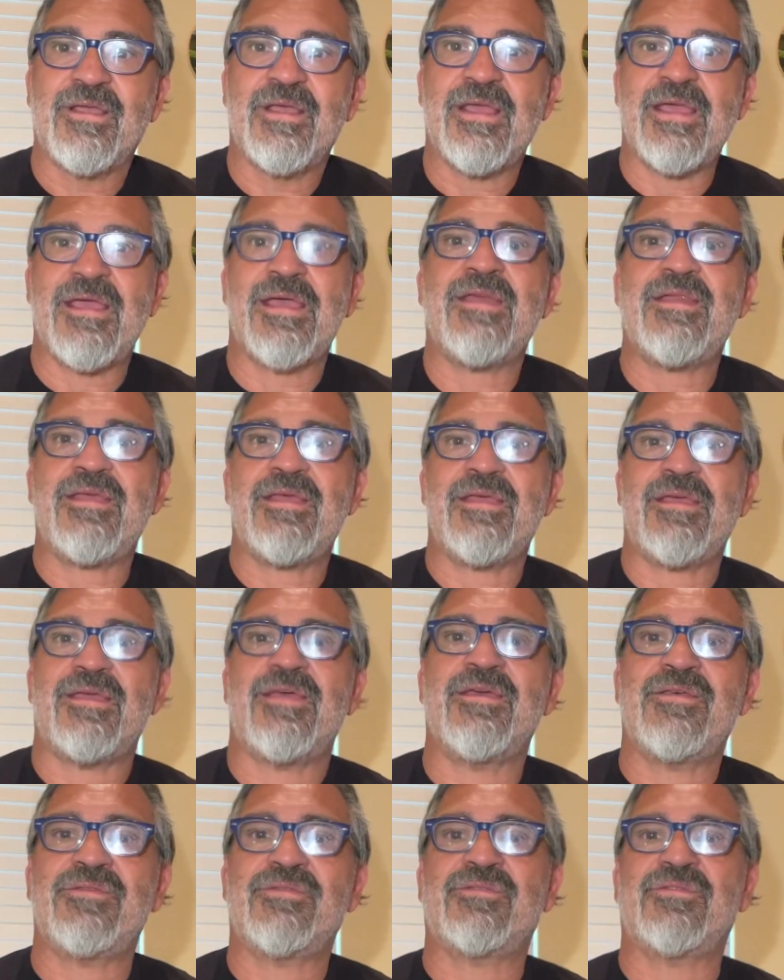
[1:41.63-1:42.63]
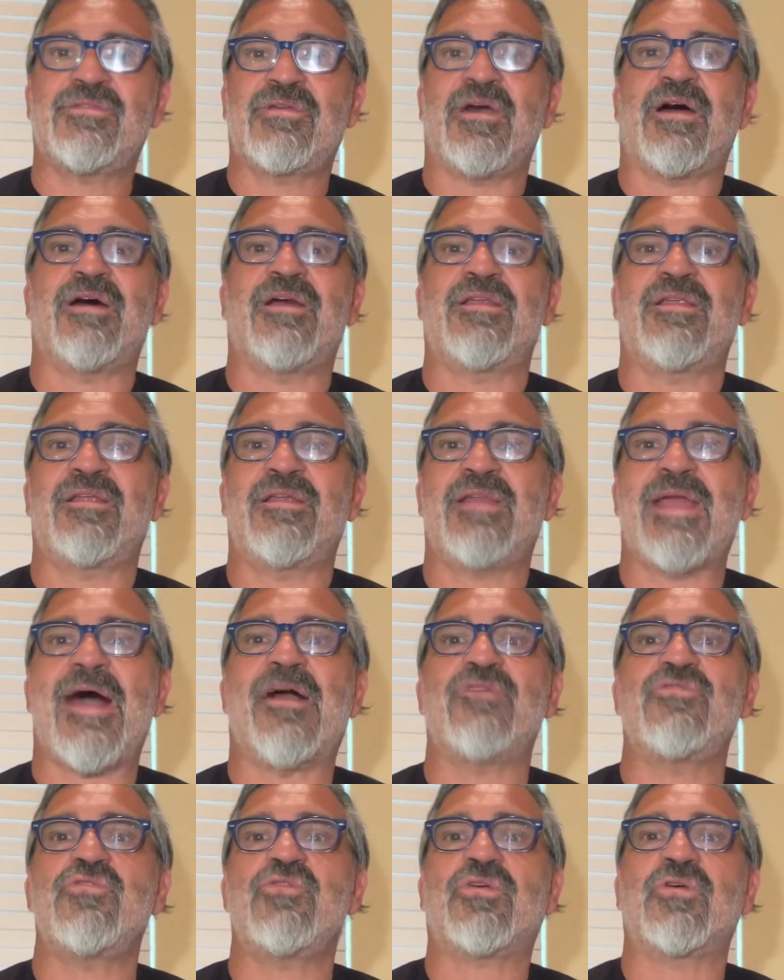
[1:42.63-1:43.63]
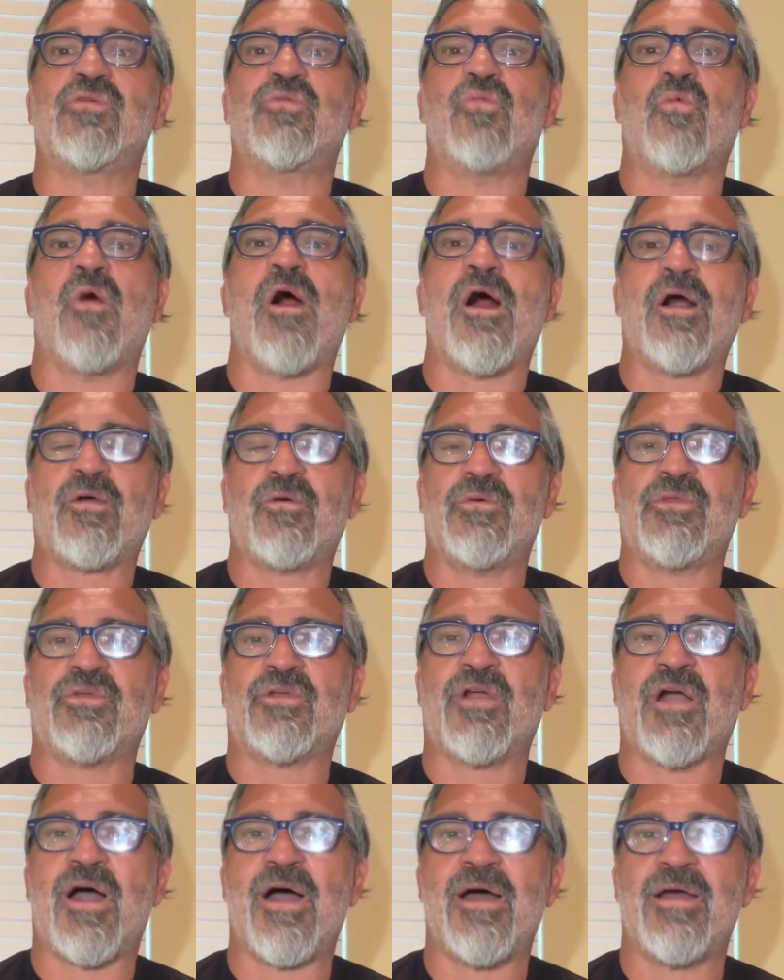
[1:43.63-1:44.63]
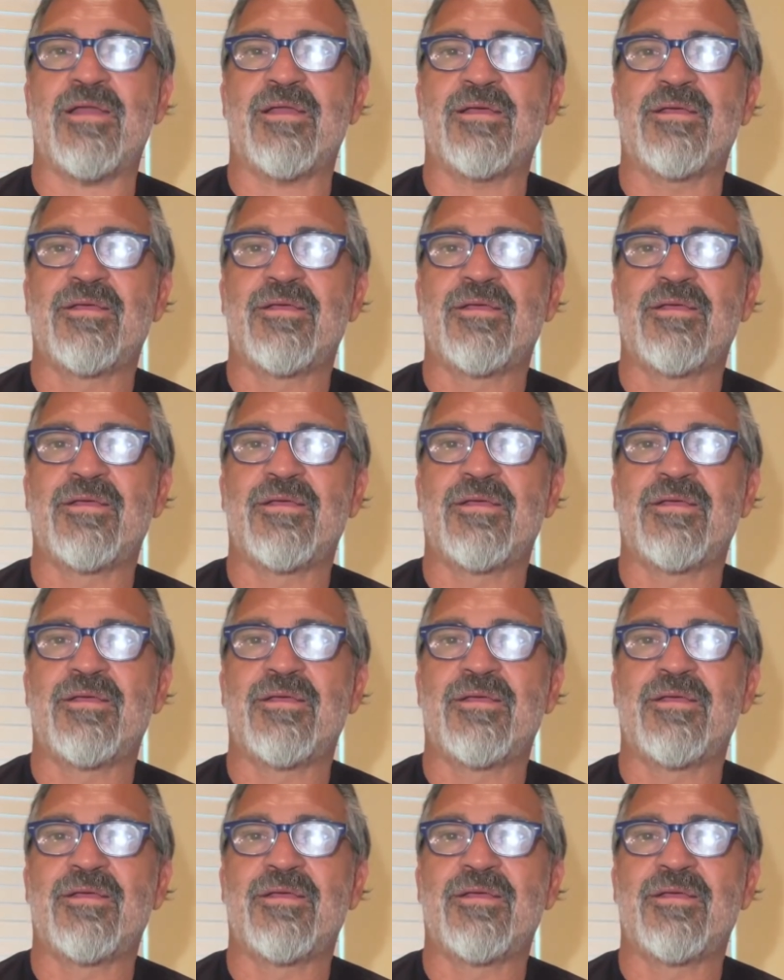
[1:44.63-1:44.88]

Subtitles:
It is done. Now you can walk with God.